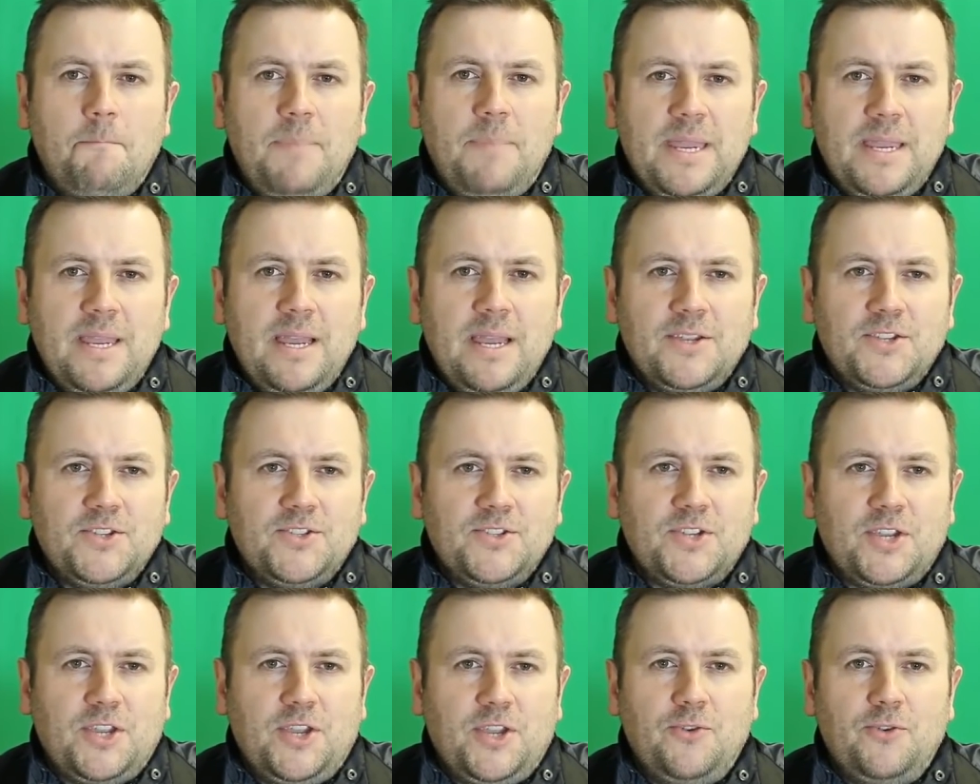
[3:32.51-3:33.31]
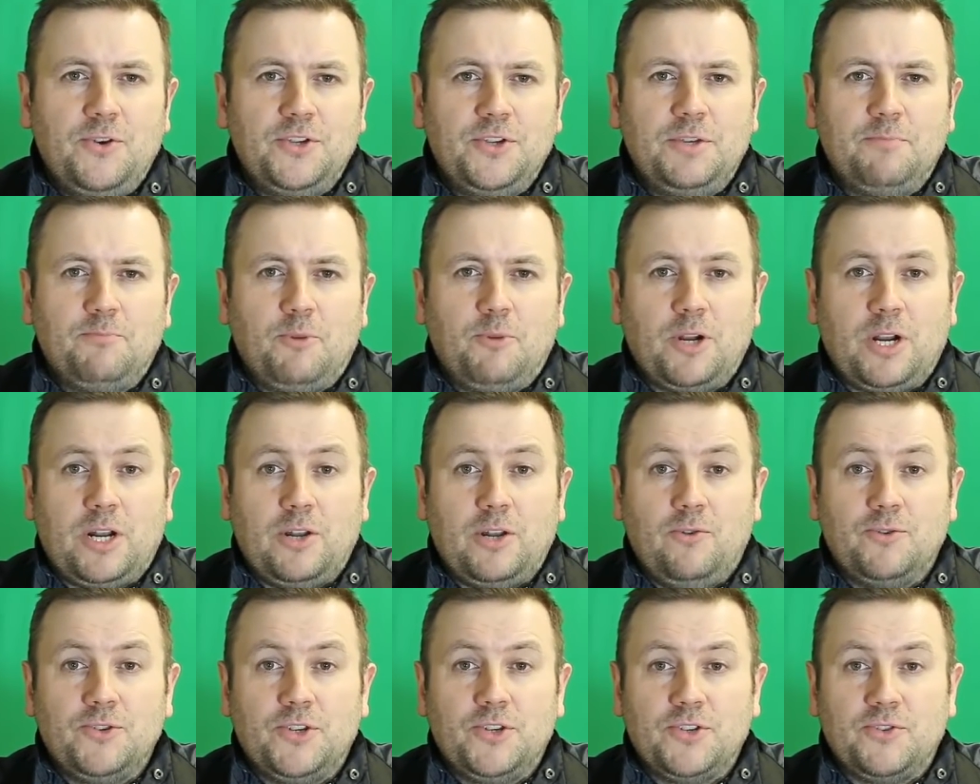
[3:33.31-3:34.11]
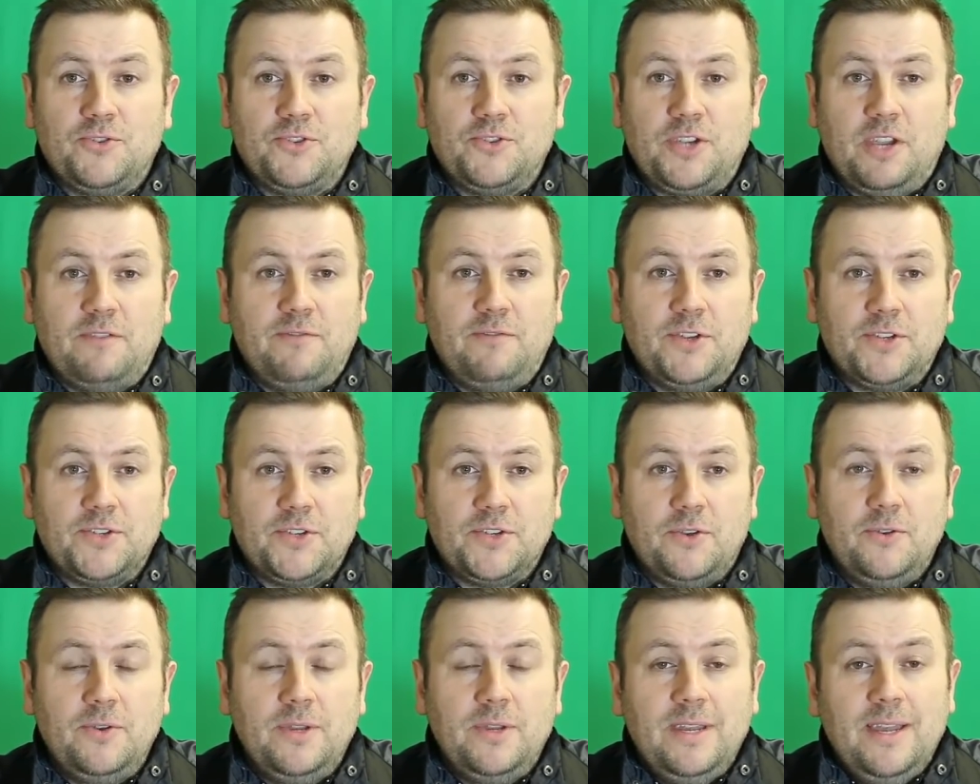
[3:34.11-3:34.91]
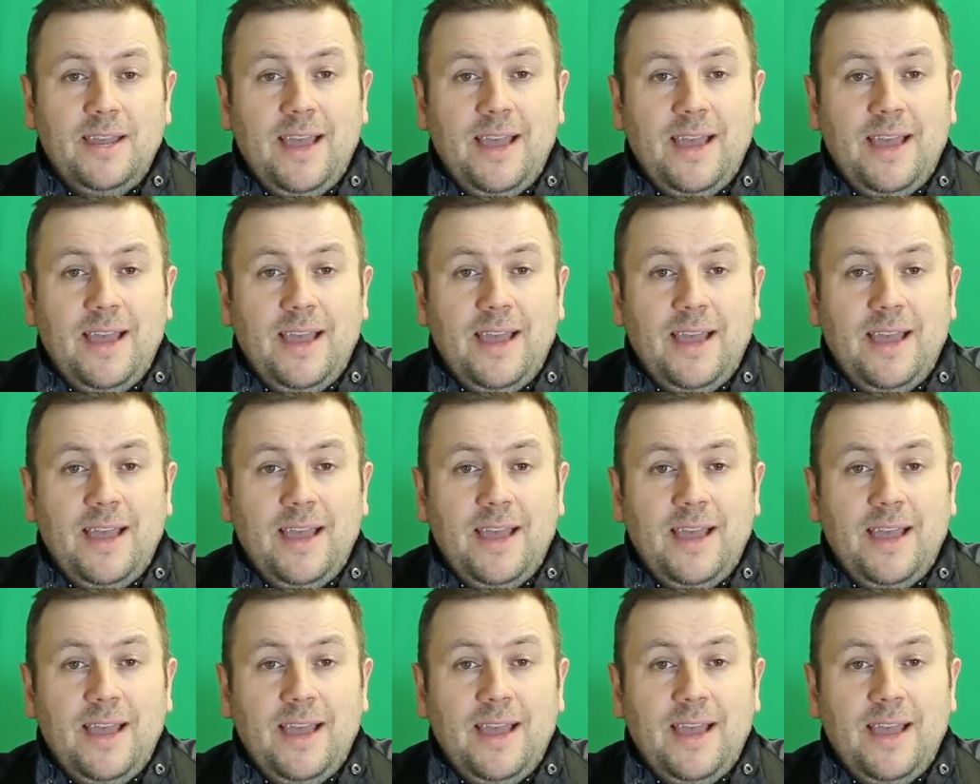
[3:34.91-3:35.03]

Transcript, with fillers: biggest security product launches on JVZoo,